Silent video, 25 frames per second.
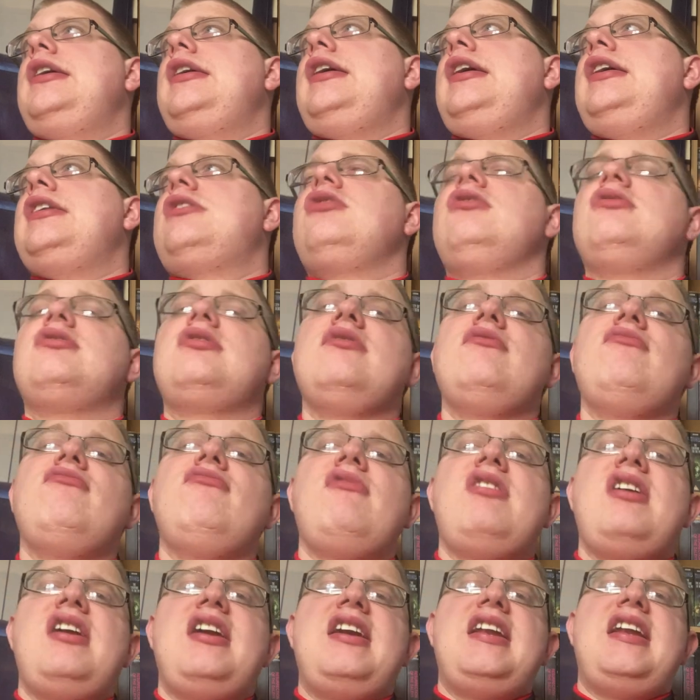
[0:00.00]
it doesn't
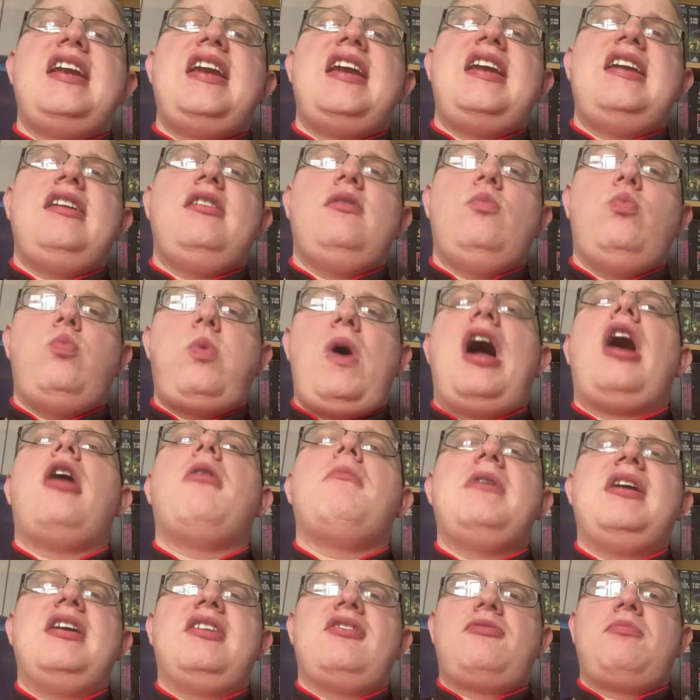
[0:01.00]
really wow
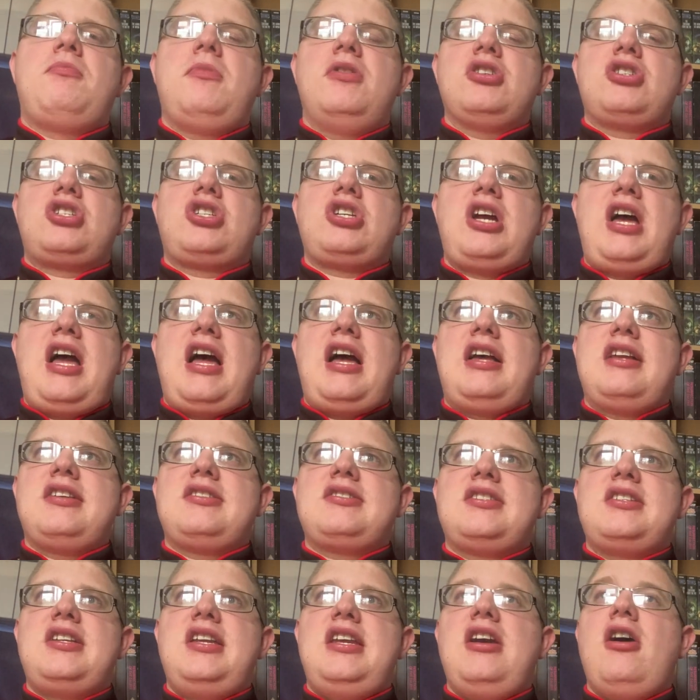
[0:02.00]
me as much
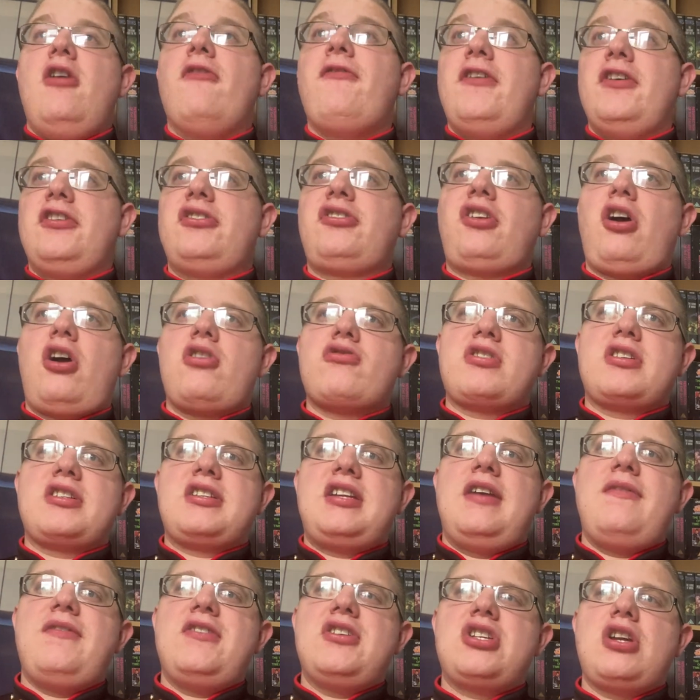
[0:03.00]
as the other Star Trek
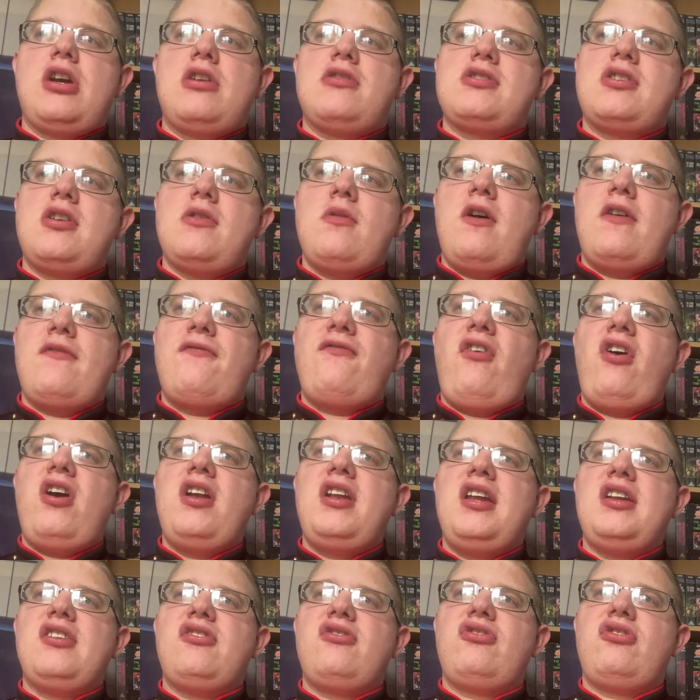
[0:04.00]
TV shows do. I
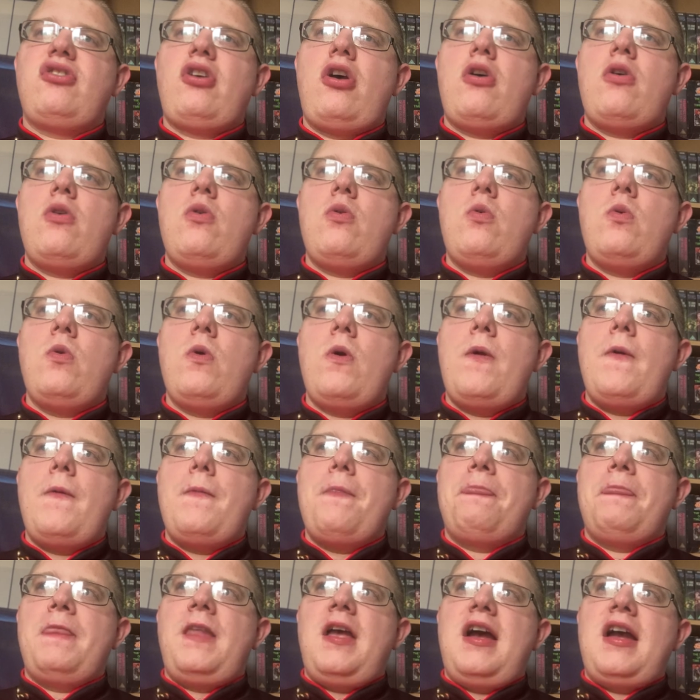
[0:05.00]
find it so...
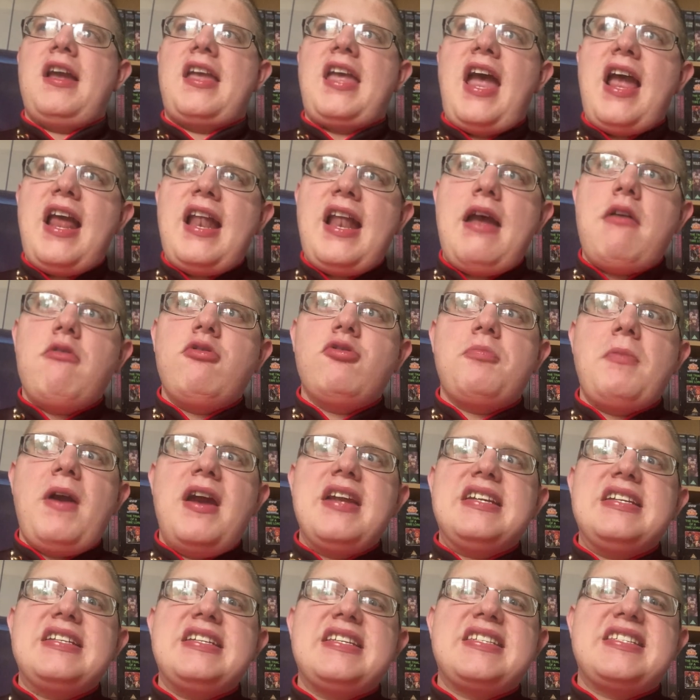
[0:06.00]
I get that it was
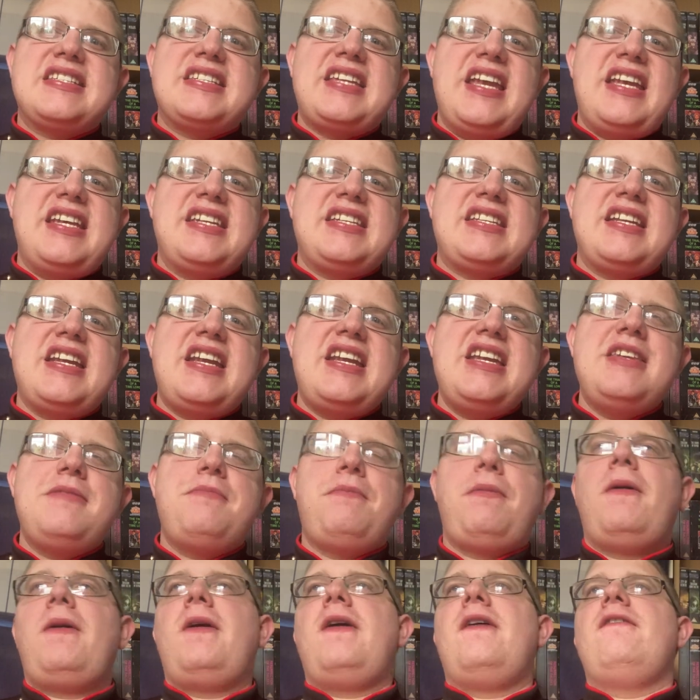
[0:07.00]
made in the 60s,
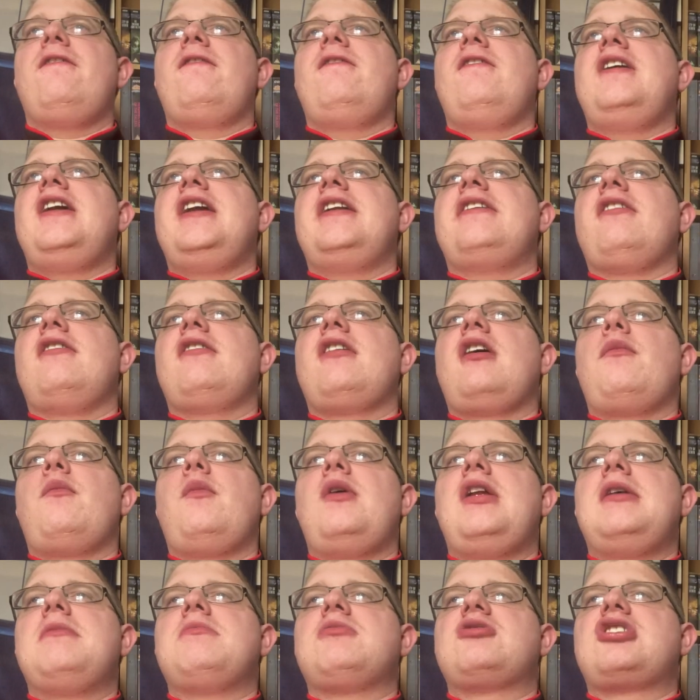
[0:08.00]
but I really don't like
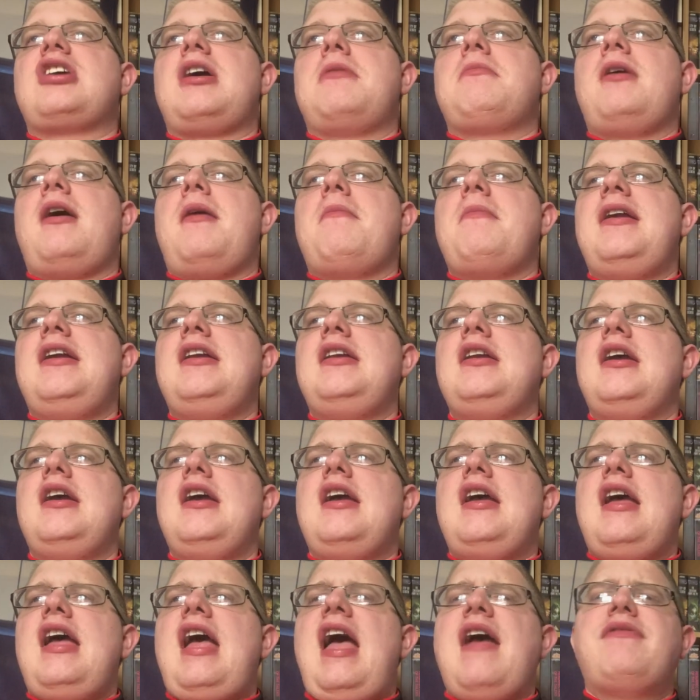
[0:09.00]
William Shatner. I mean,
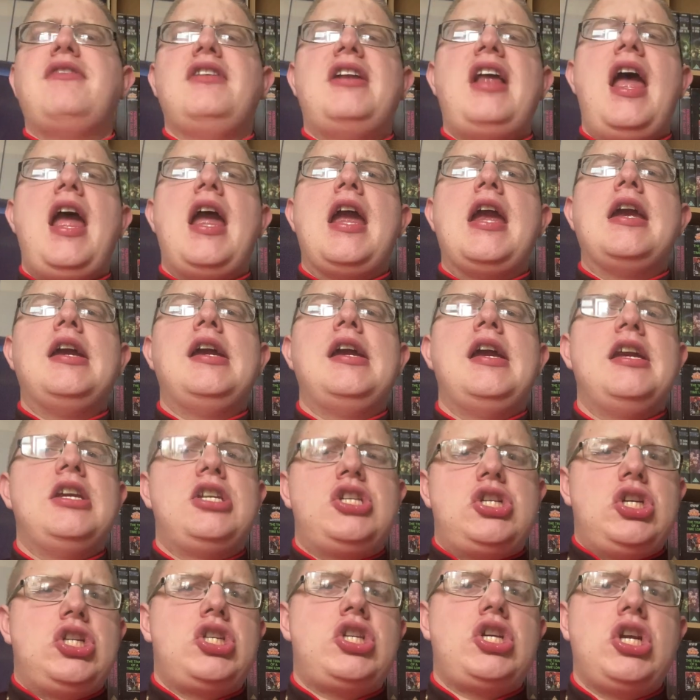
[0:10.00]
every day is
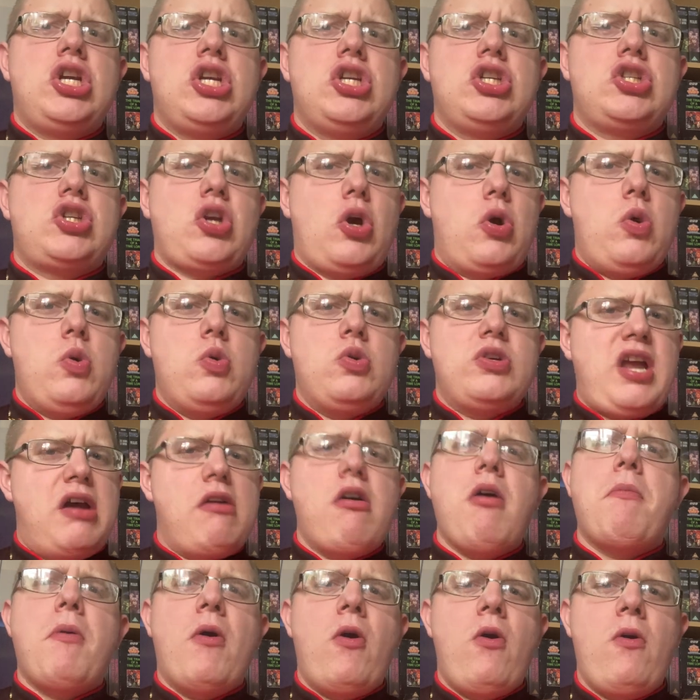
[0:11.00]
just so
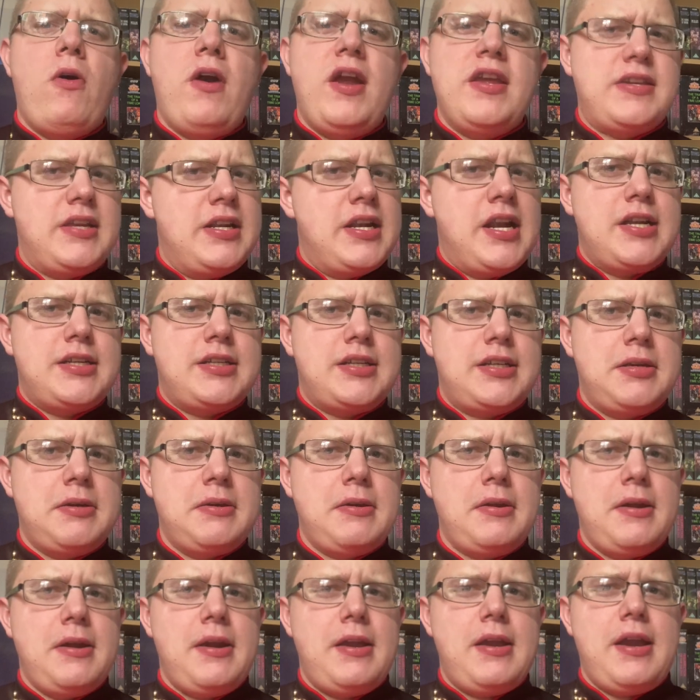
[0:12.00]
terrible, isn't it?
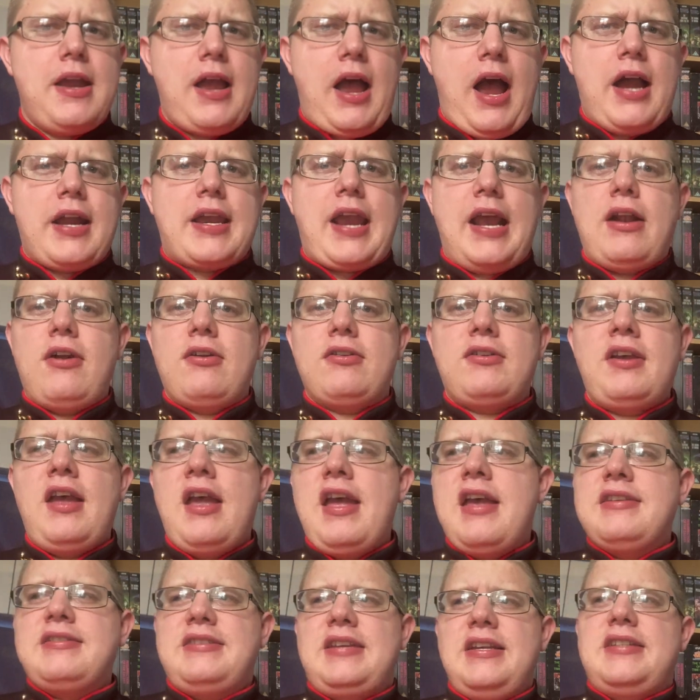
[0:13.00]
I cannot
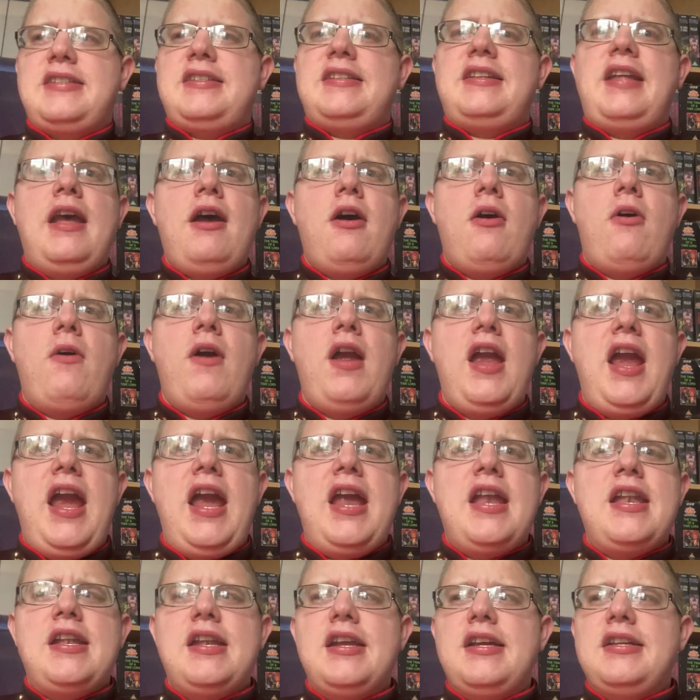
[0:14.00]
sit still
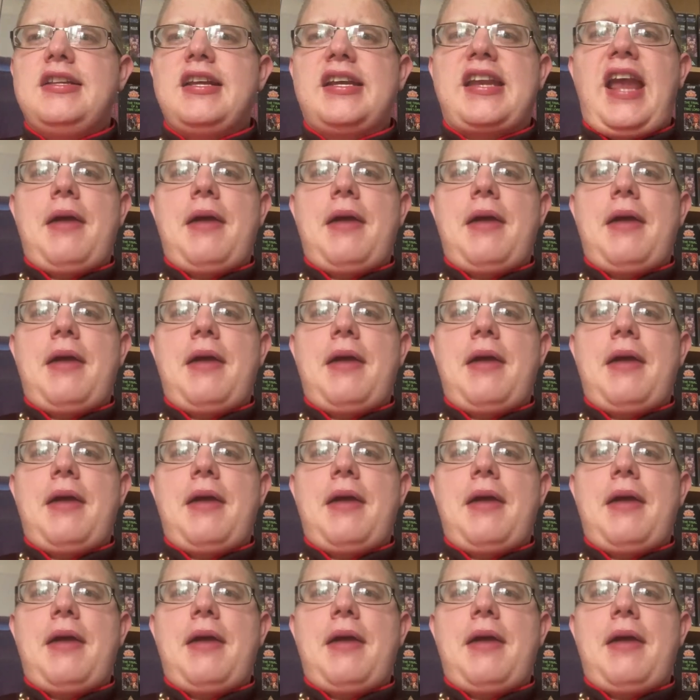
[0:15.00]
in the